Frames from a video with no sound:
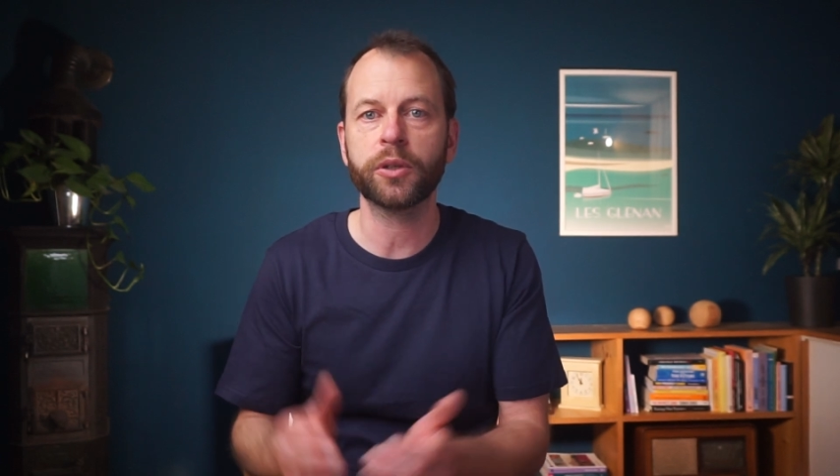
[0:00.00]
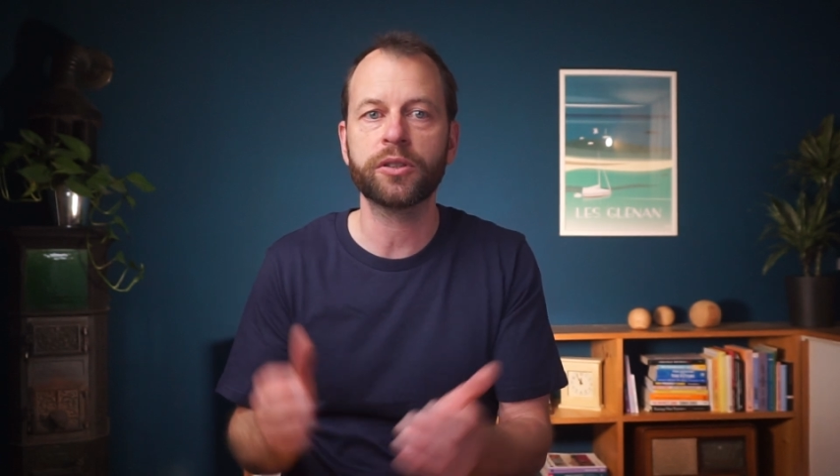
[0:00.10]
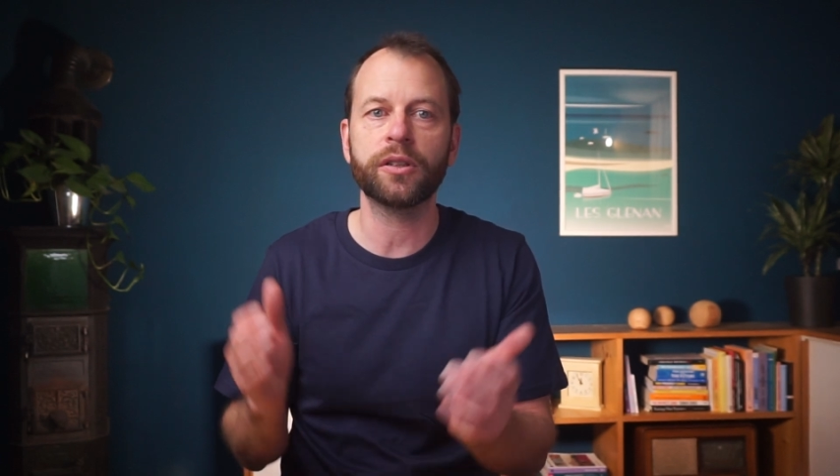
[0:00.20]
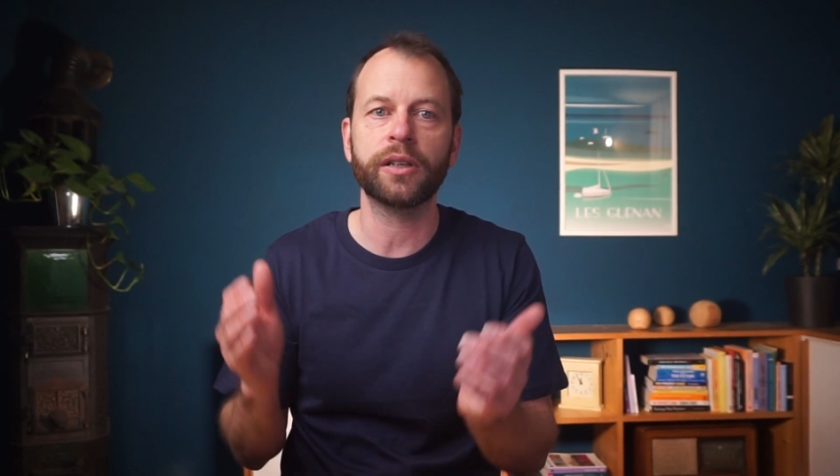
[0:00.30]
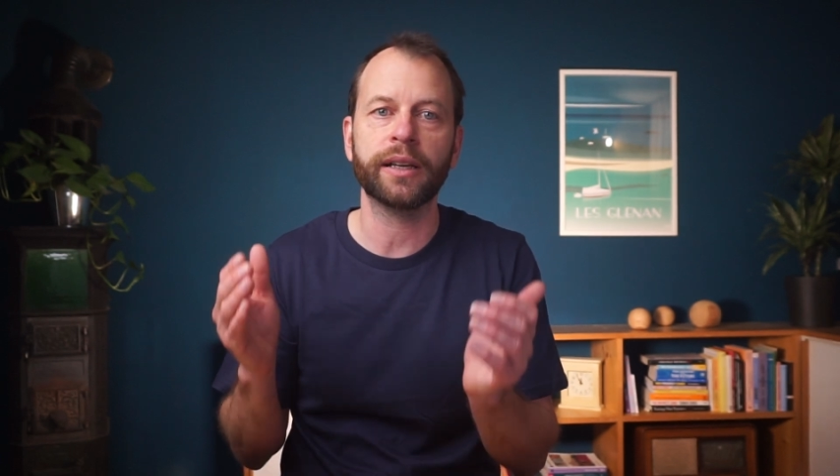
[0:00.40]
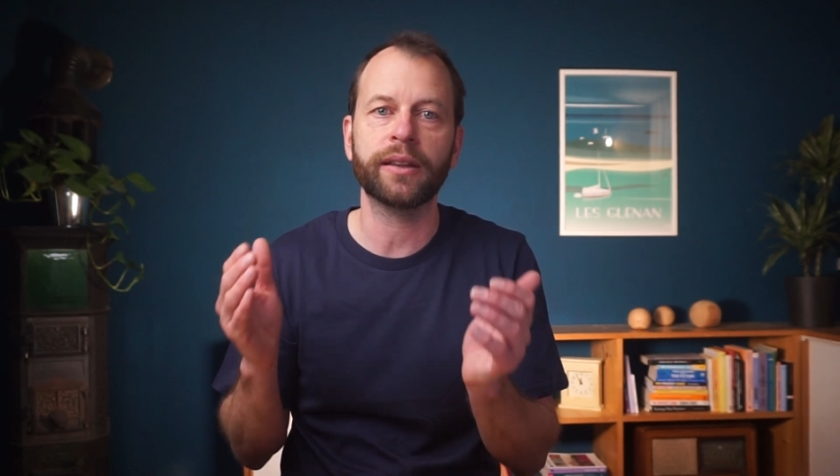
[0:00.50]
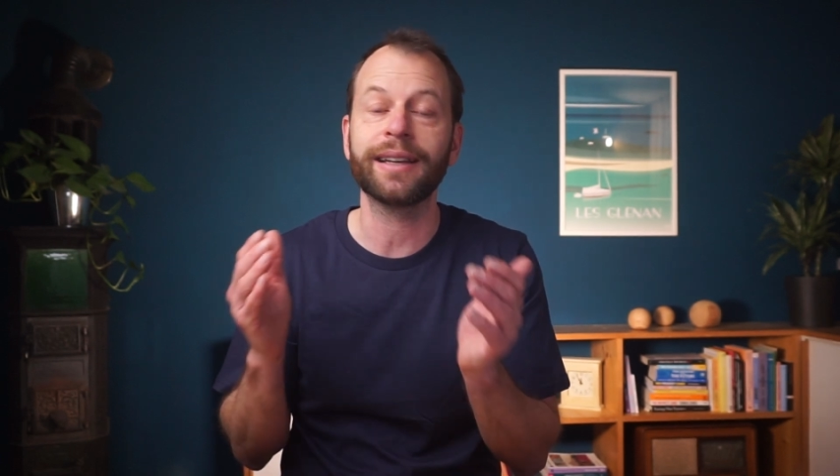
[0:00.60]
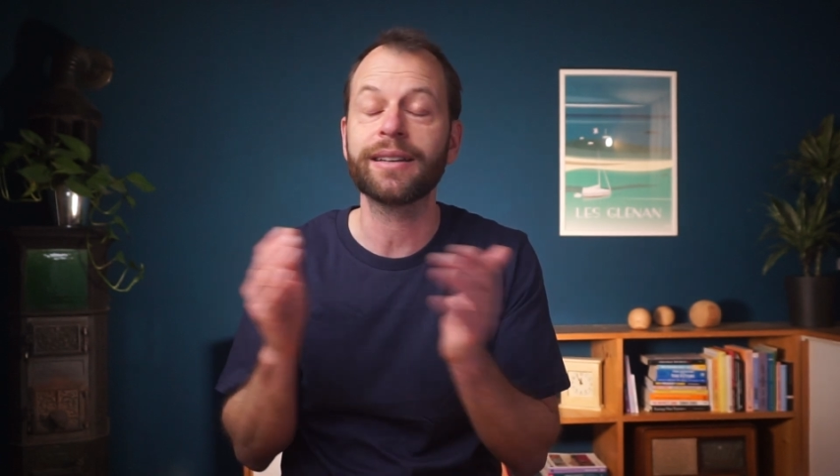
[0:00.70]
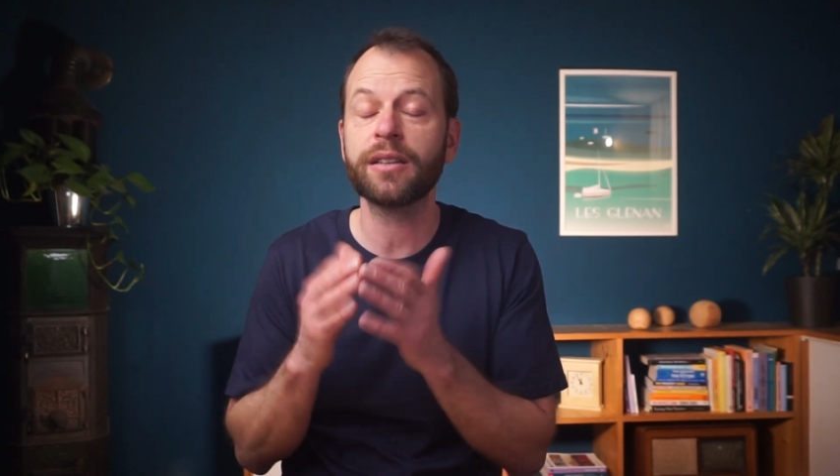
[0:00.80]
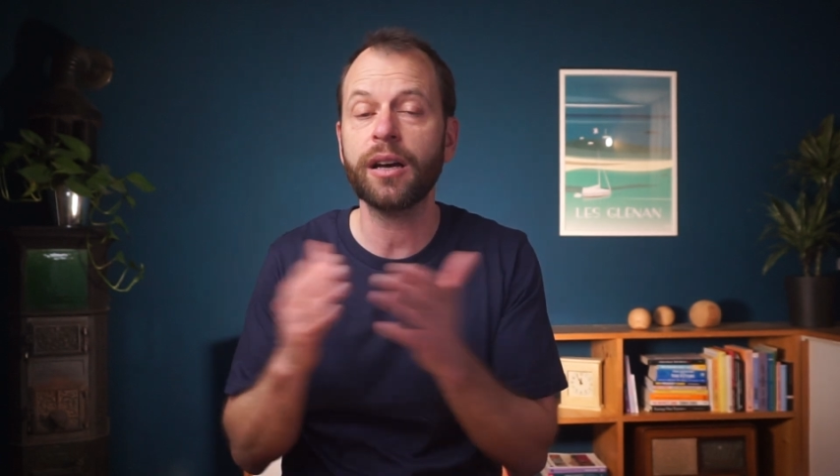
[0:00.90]
studying the
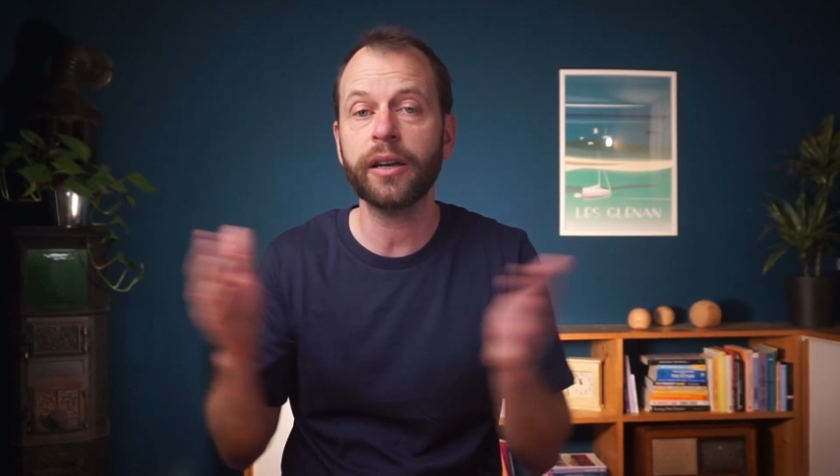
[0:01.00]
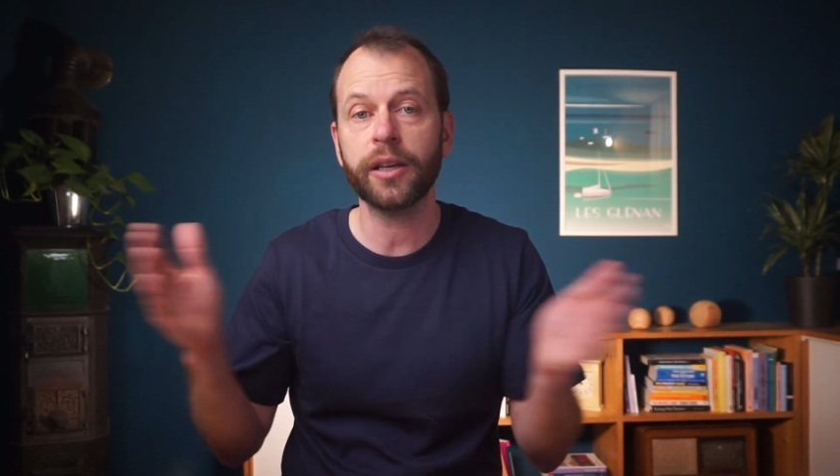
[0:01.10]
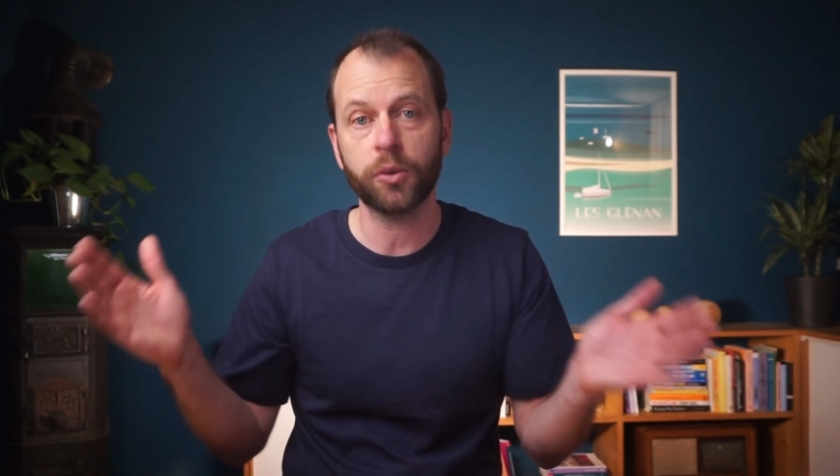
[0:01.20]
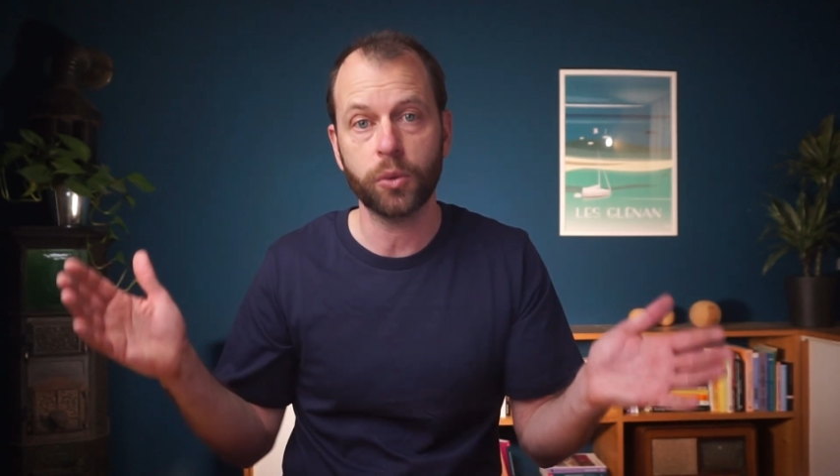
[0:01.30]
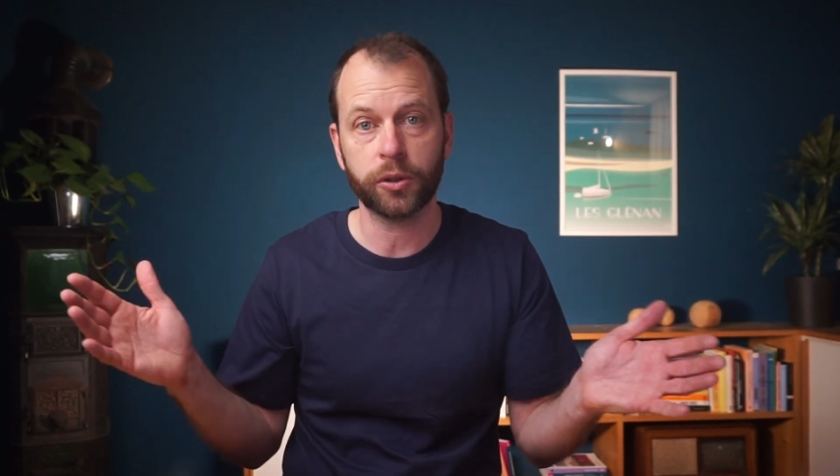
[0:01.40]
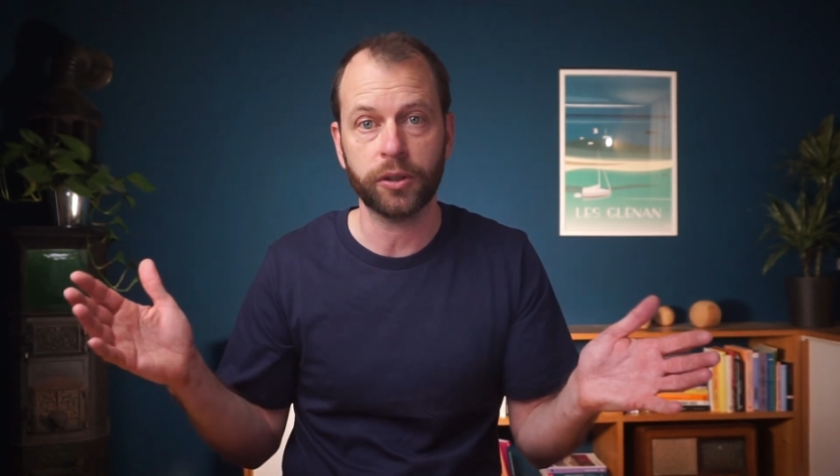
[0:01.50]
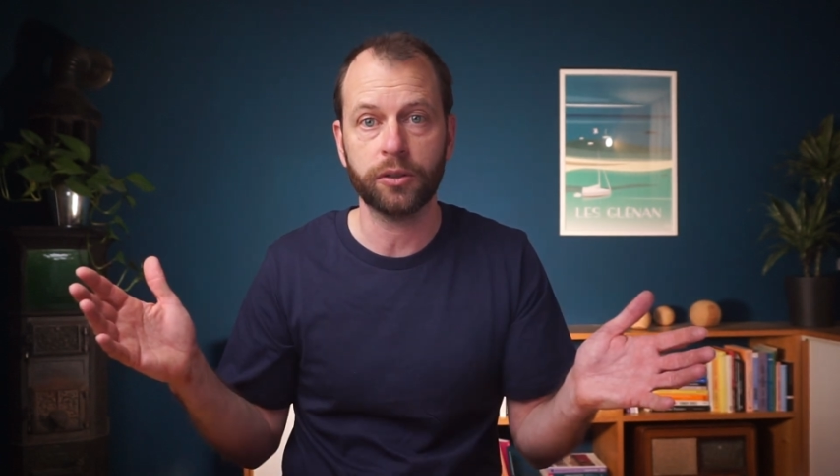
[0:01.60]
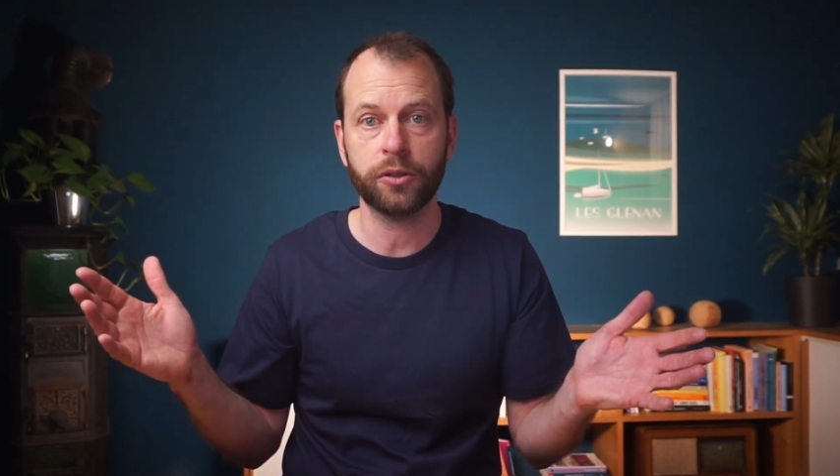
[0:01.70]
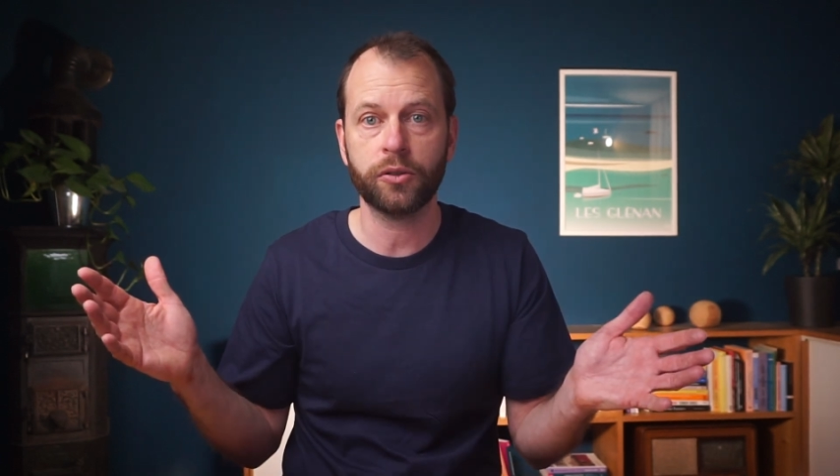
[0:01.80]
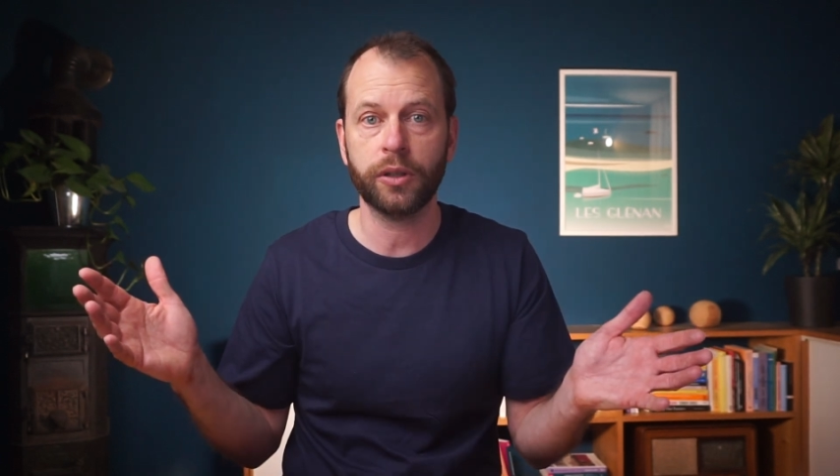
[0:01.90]
entire auto
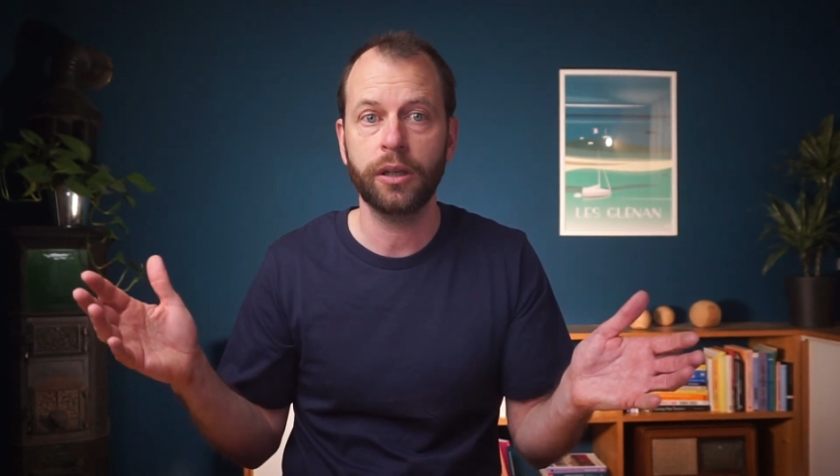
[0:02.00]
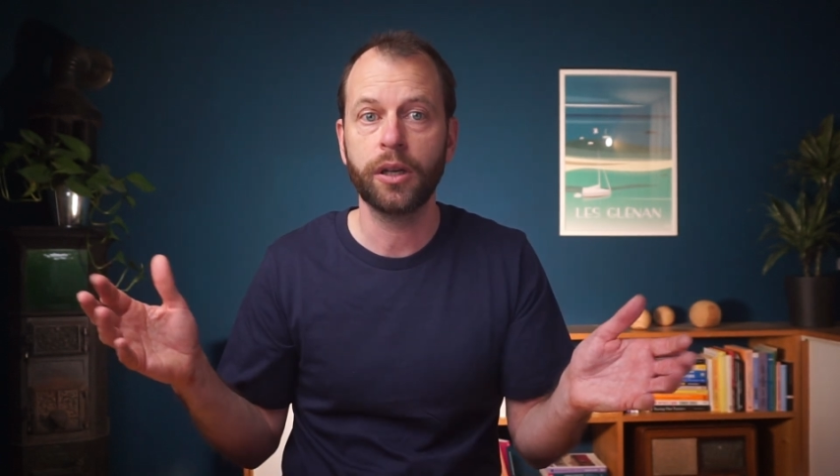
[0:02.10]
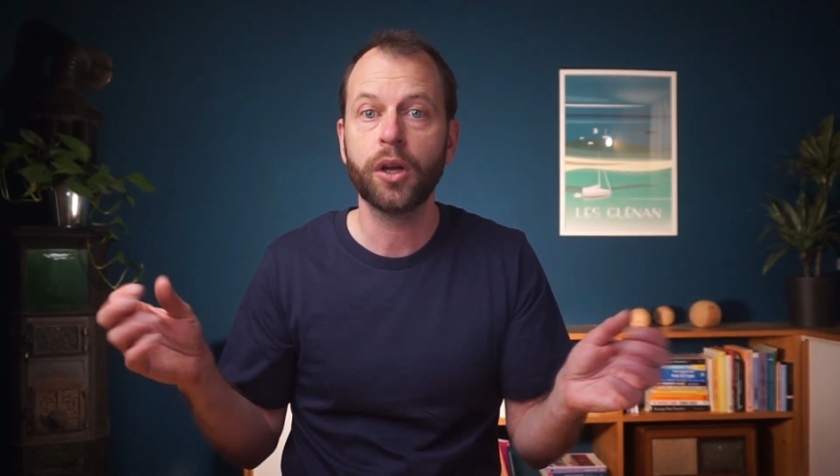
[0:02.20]
industry,